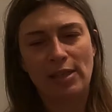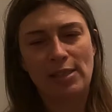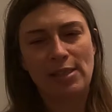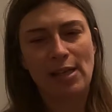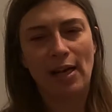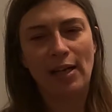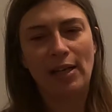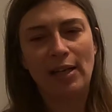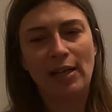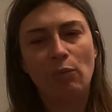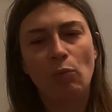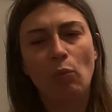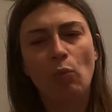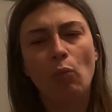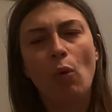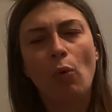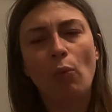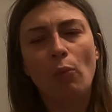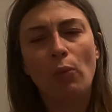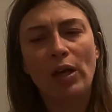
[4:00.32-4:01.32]
anxiety, and
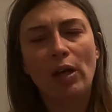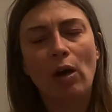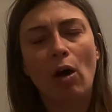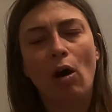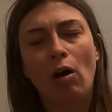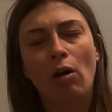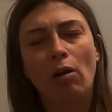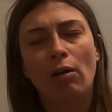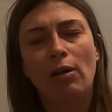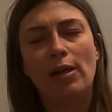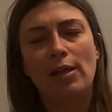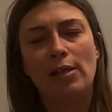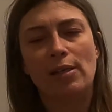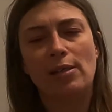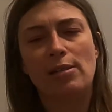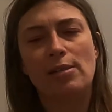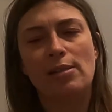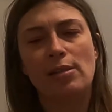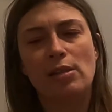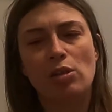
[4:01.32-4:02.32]
what we call
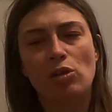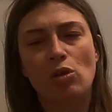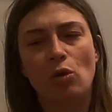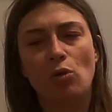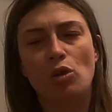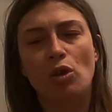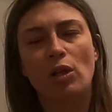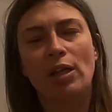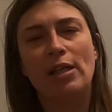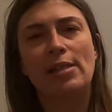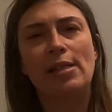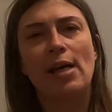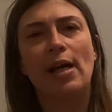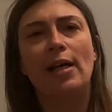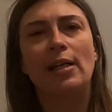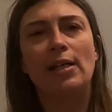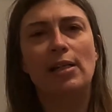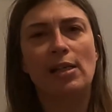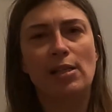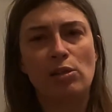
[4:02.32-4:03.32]
is social
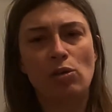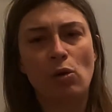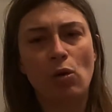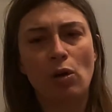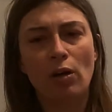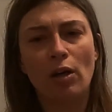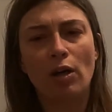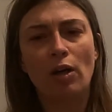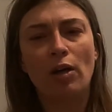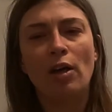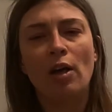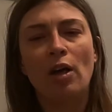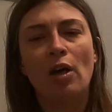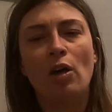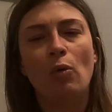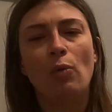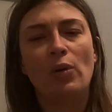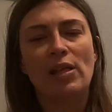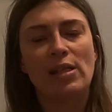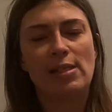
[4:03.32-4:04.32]
anxiety disorder,
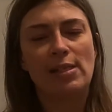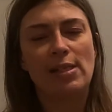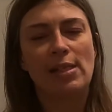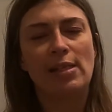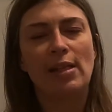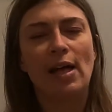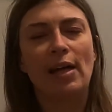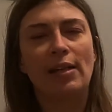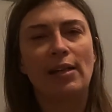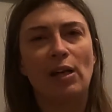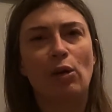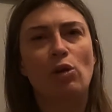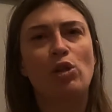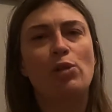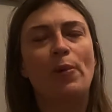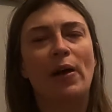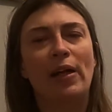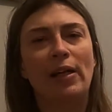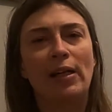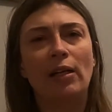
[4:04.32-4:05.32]
we see that they're
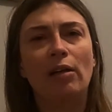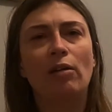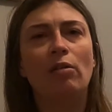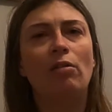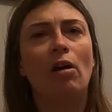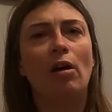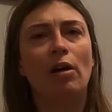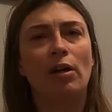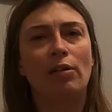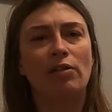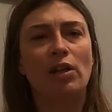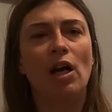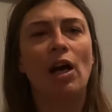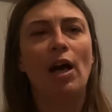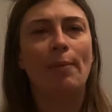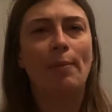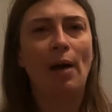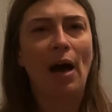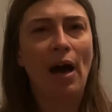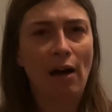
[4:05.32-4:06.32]
spending a lot of
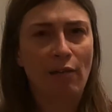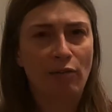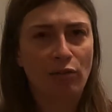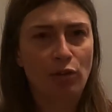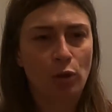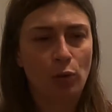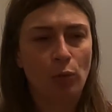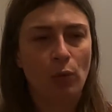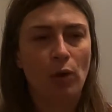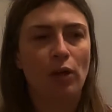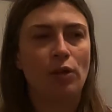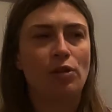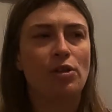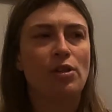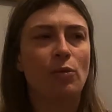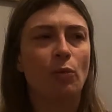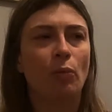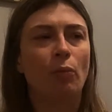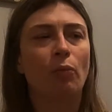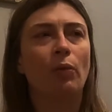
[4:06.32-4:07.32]
time
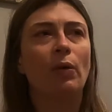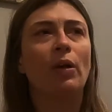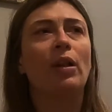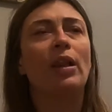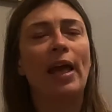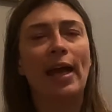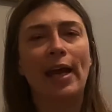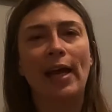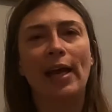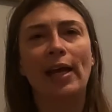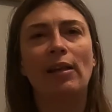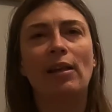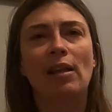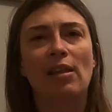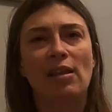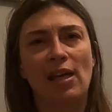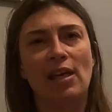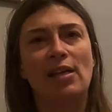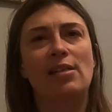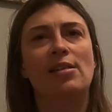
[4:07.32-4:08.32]
afterwards relaying the
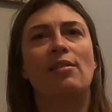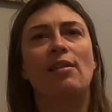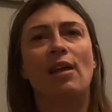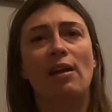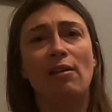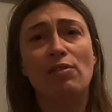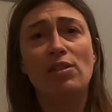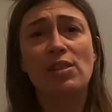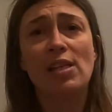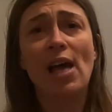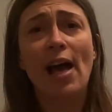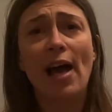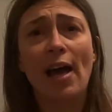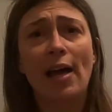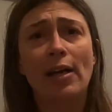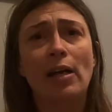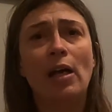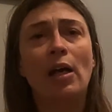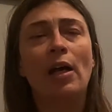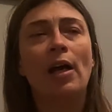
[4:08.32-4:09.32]
things that they have
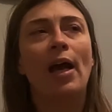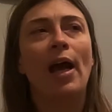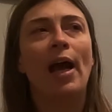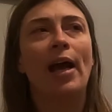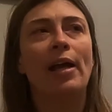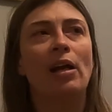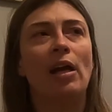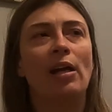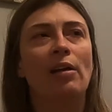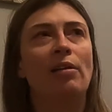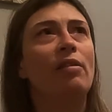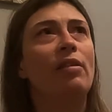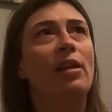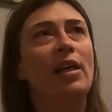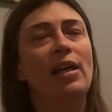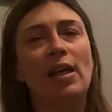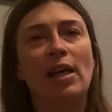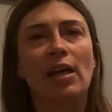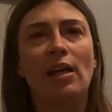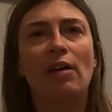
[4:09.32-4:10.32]
said, and
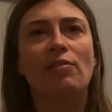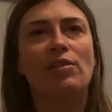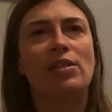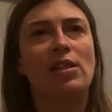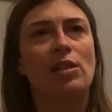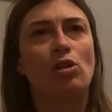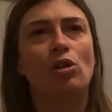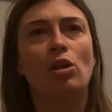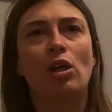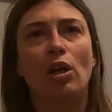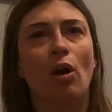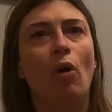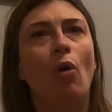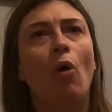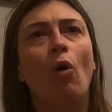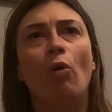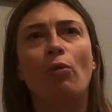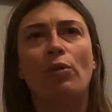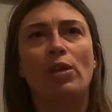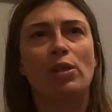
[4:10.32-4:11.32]
thinking of,
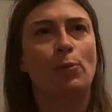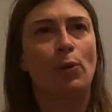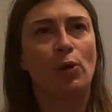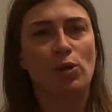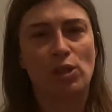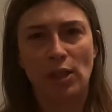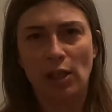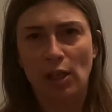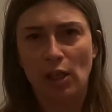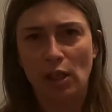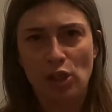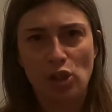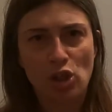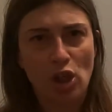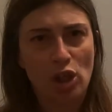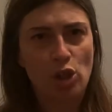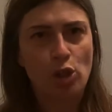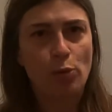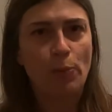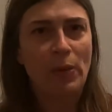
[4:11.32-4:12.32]
oh, this person could have
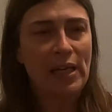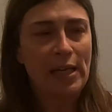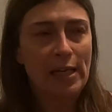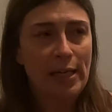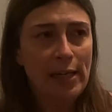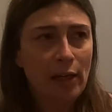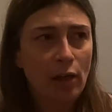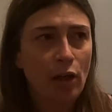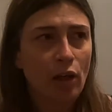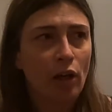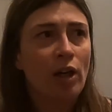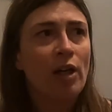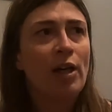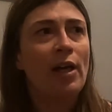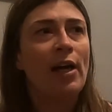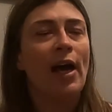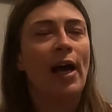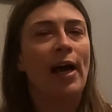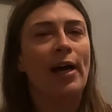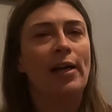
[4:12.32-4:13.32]
judged me here,
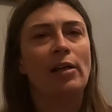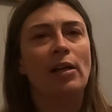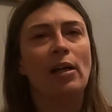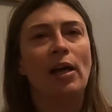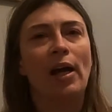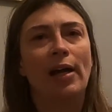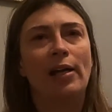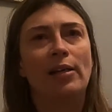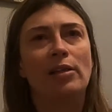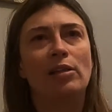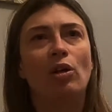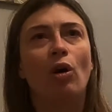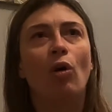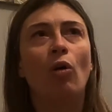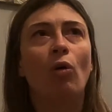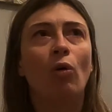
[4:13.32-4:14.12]
and then